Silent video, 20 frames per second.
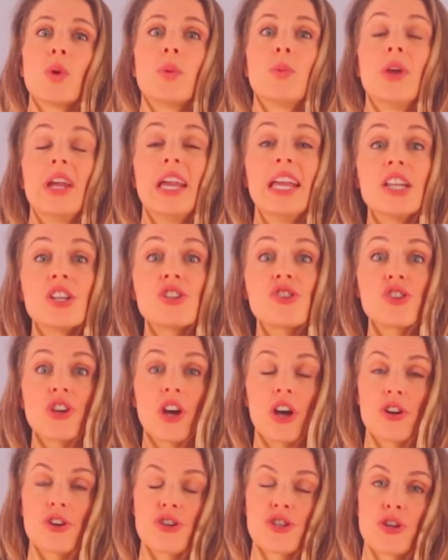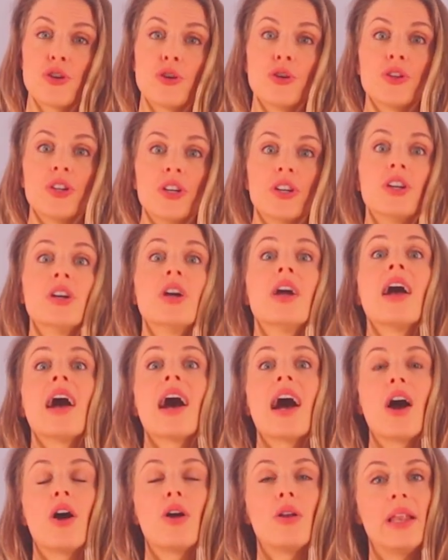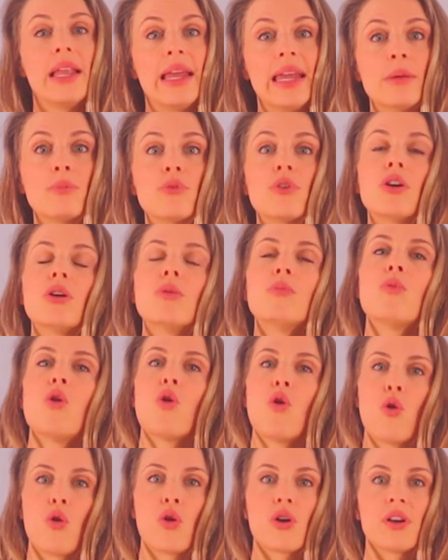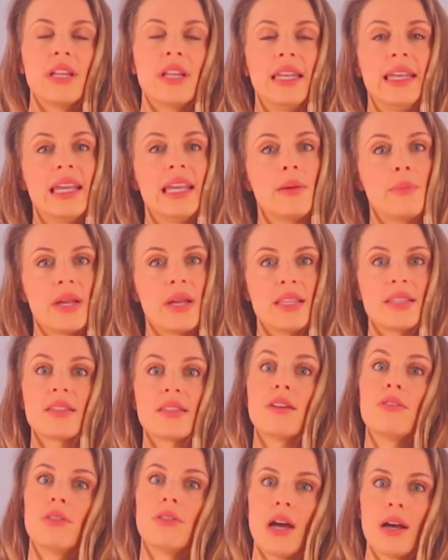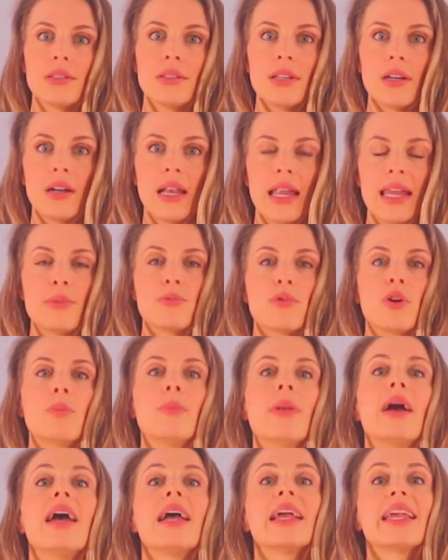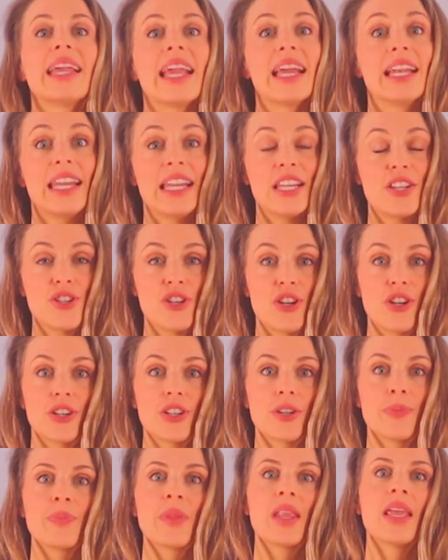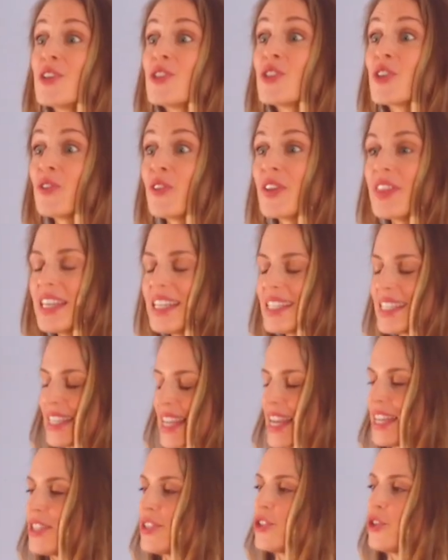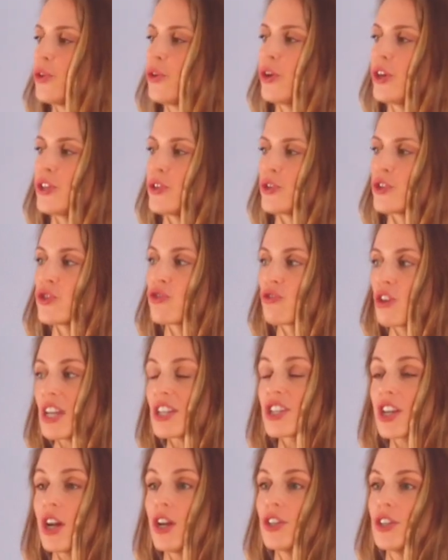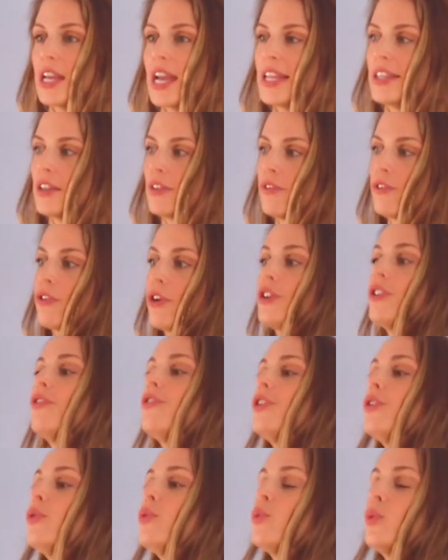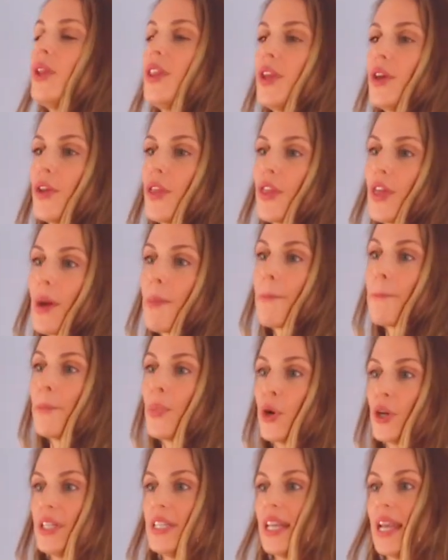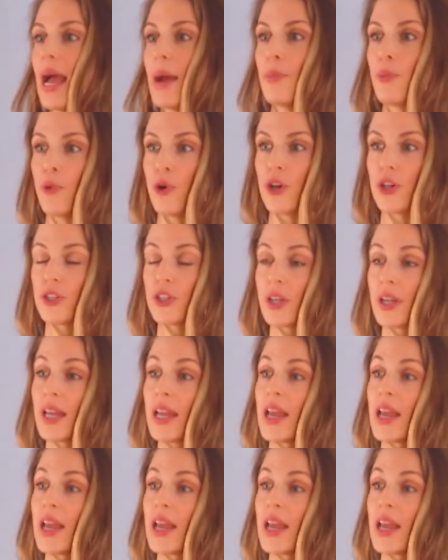when we injure our shoulder, our labrum or the ligaments around our labrum get injured. So for this test, you're going to stretch out your hand in front of you with your thumb pointing upward.